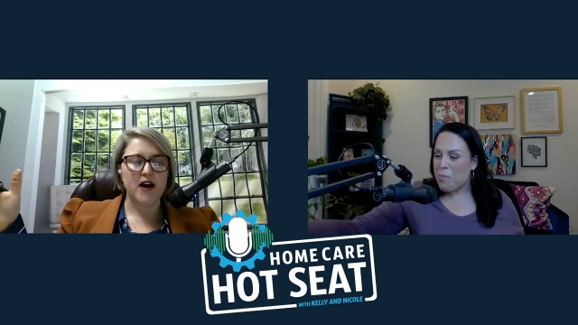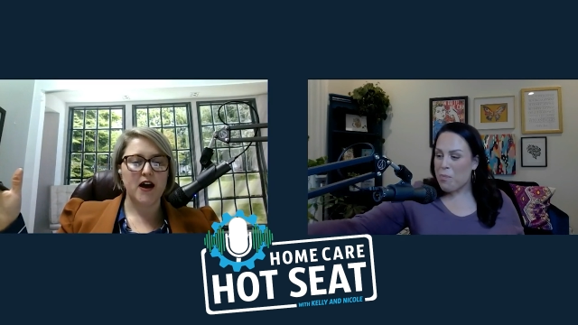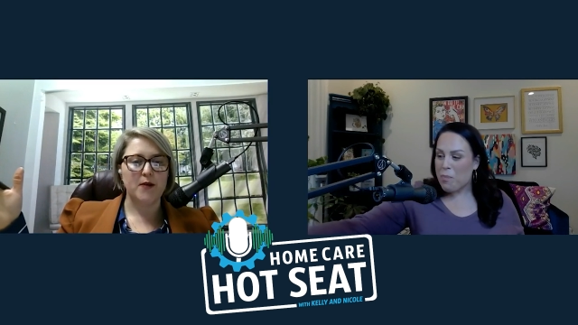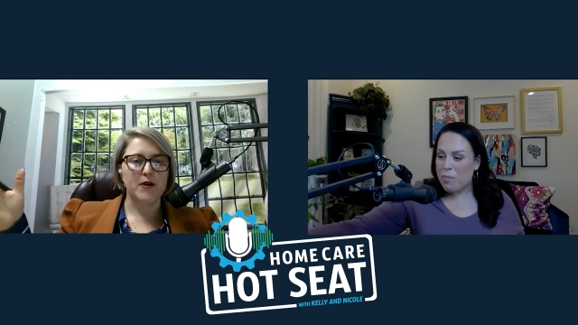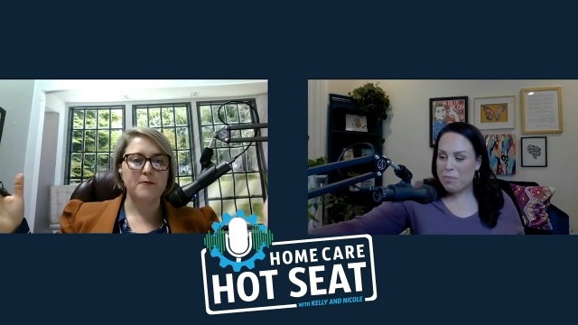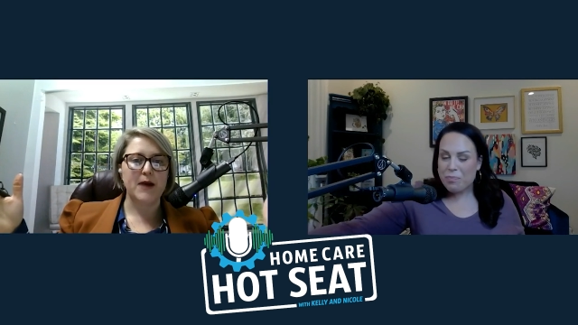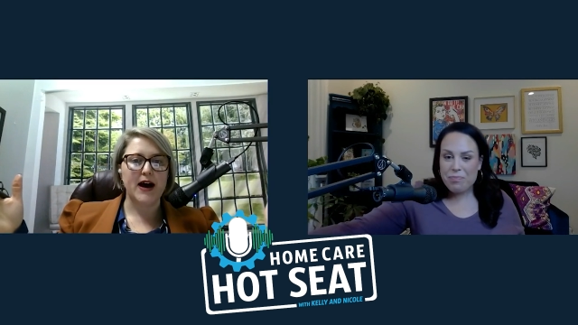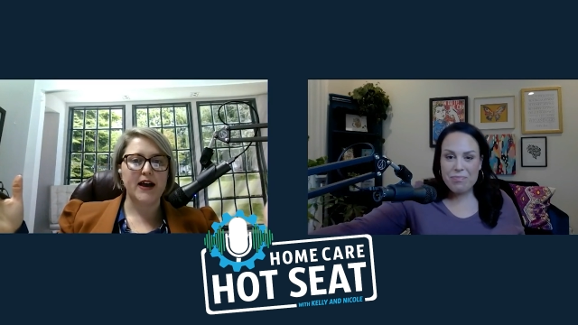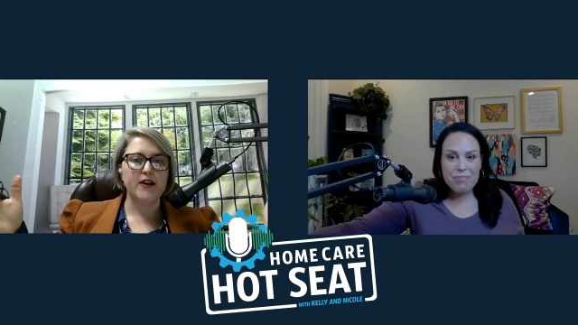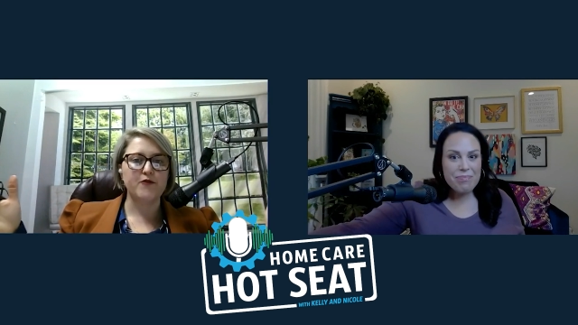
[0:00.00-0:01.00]
Speaker 1: Um,
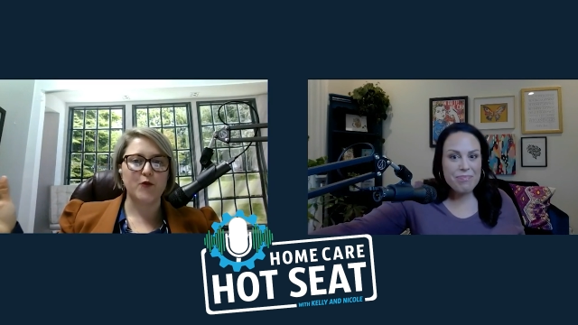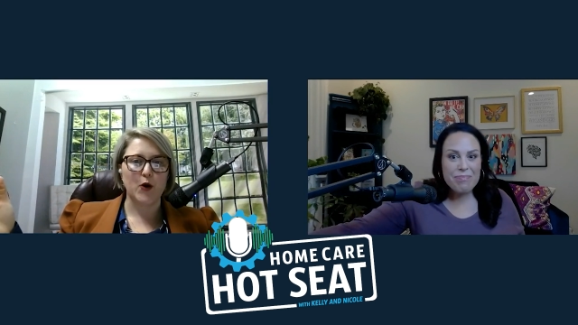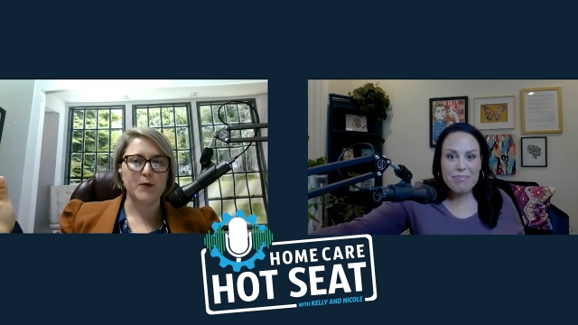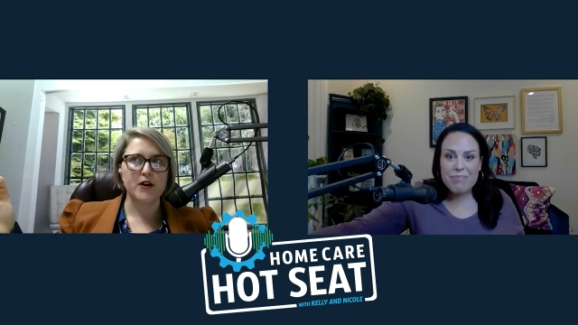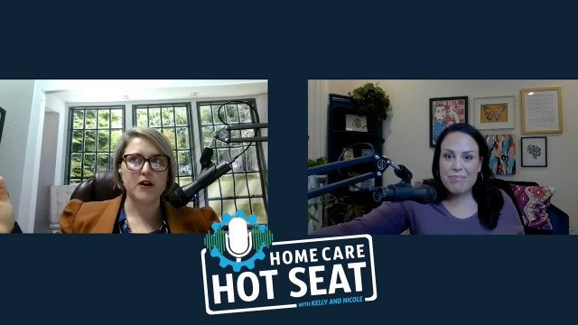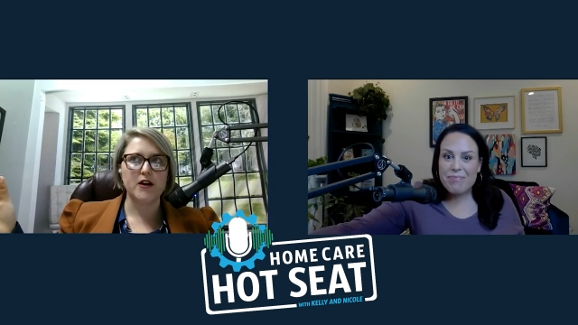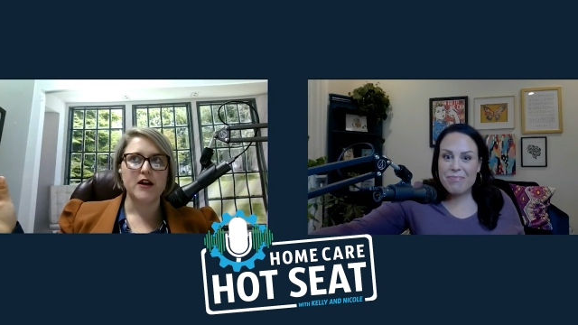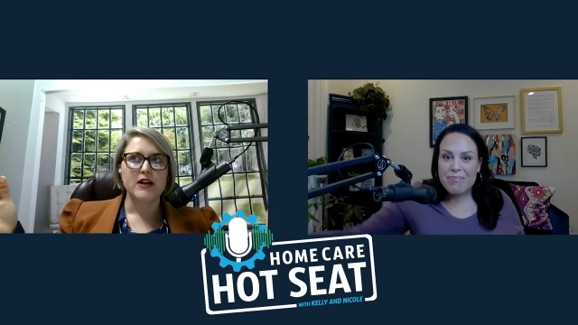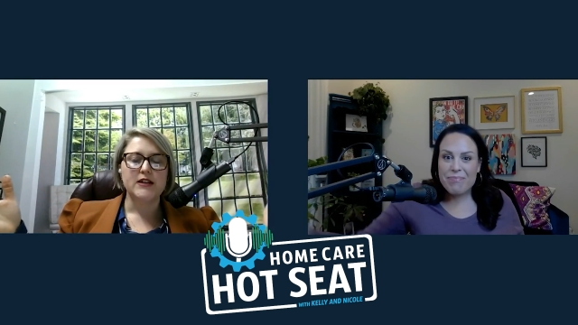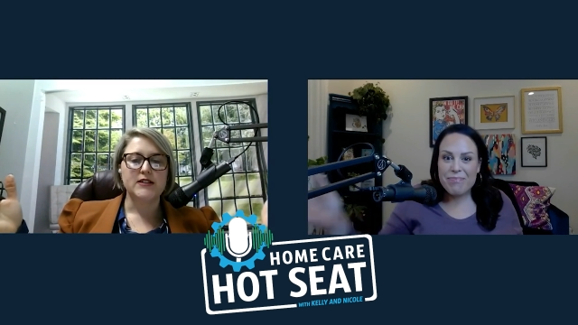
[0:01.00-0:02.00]
my
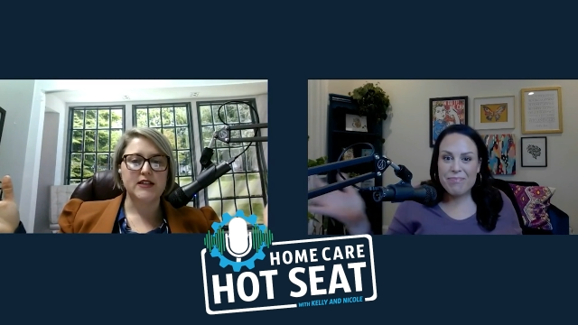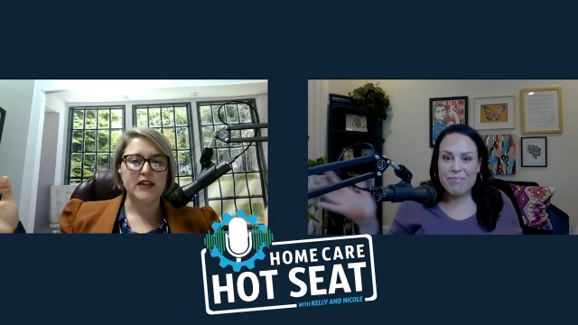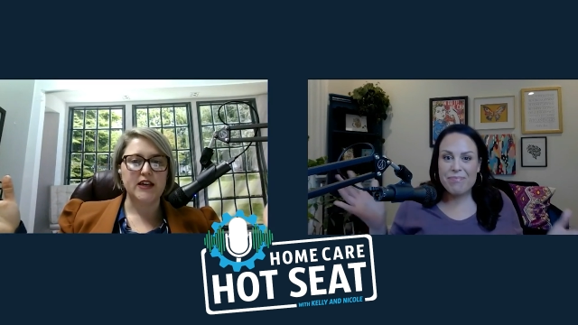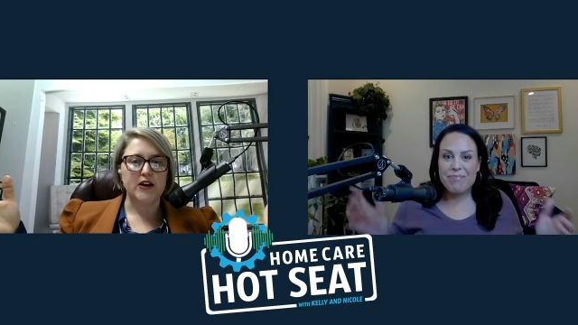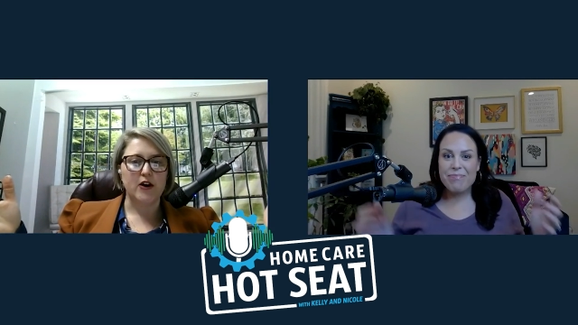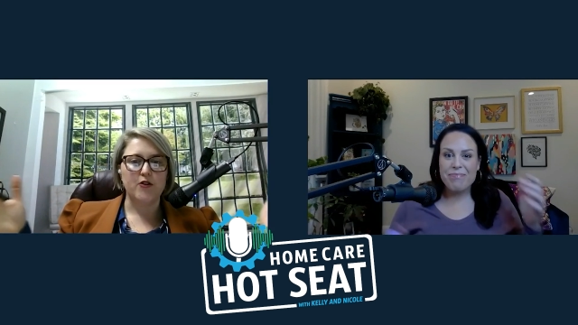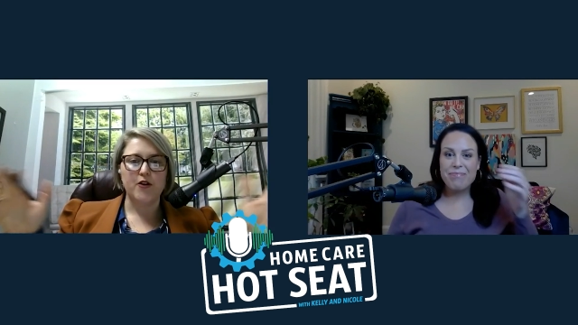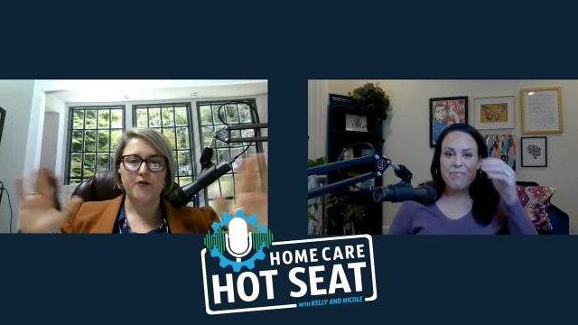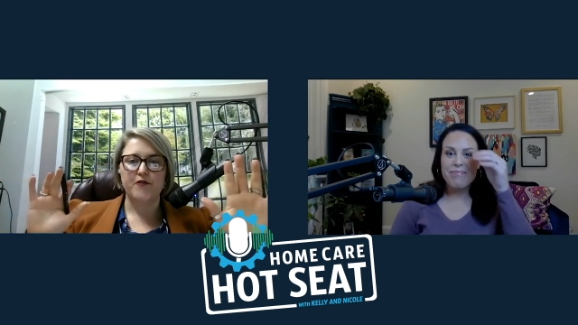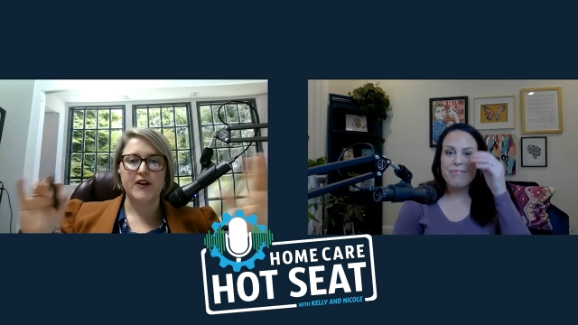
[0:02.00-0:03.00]
former
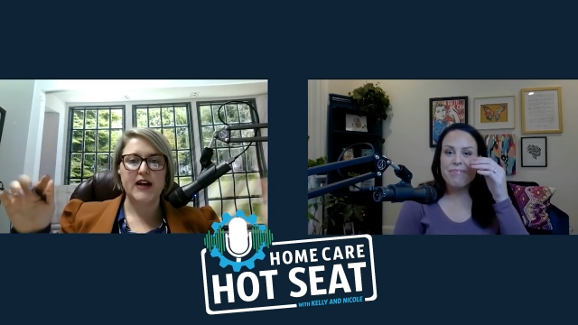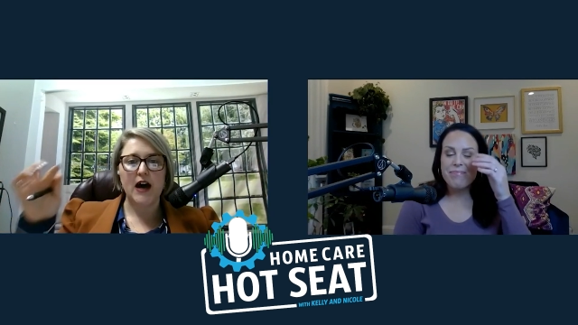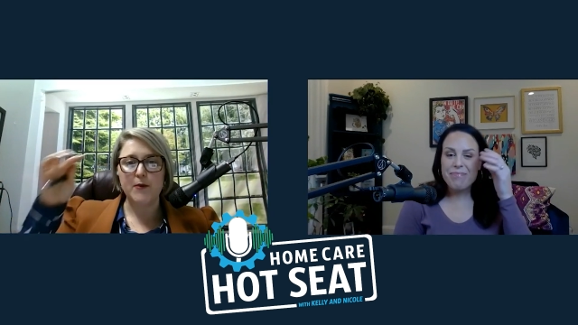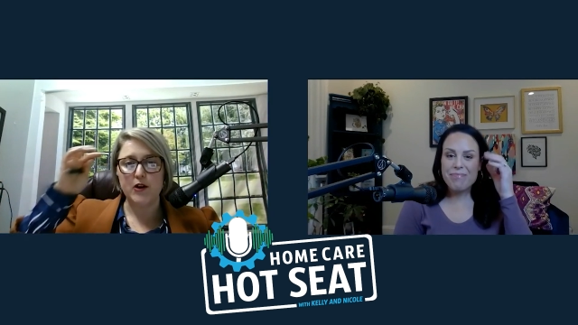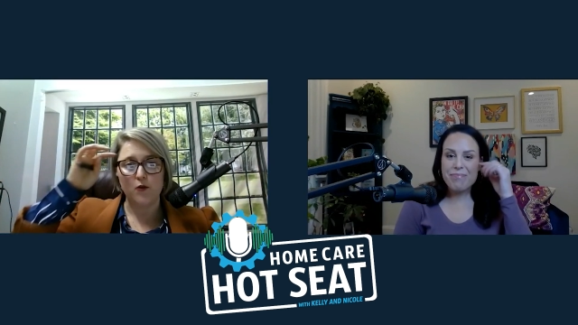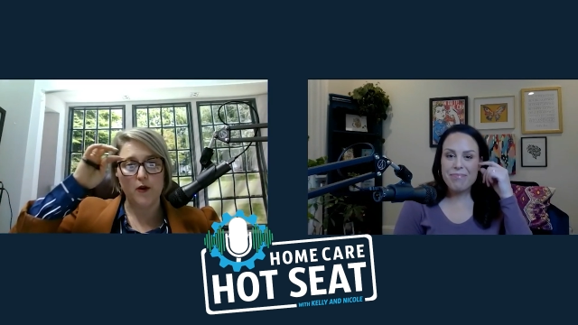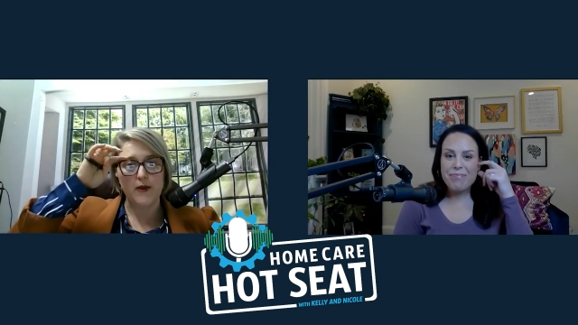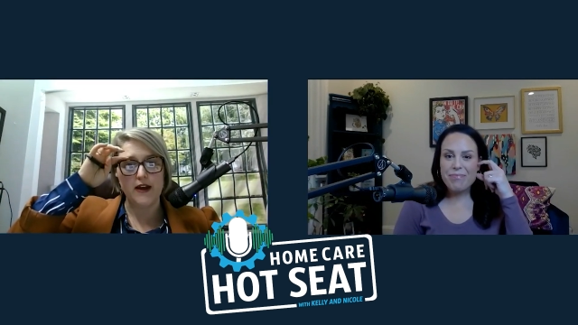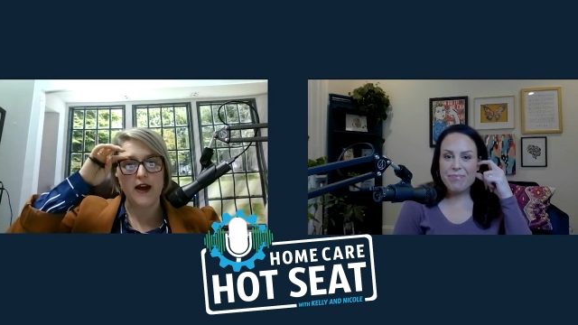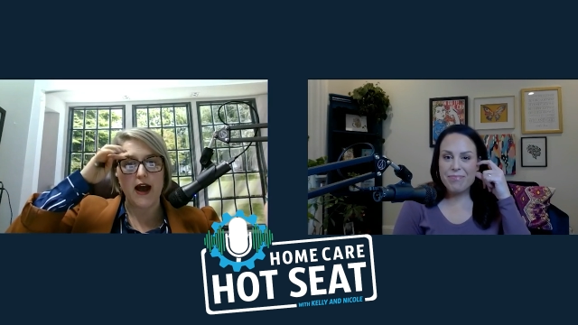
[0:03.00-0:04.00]
CEO, phenomenal
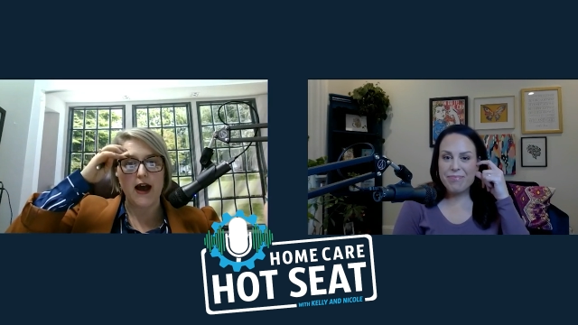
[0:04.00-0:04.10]
woman.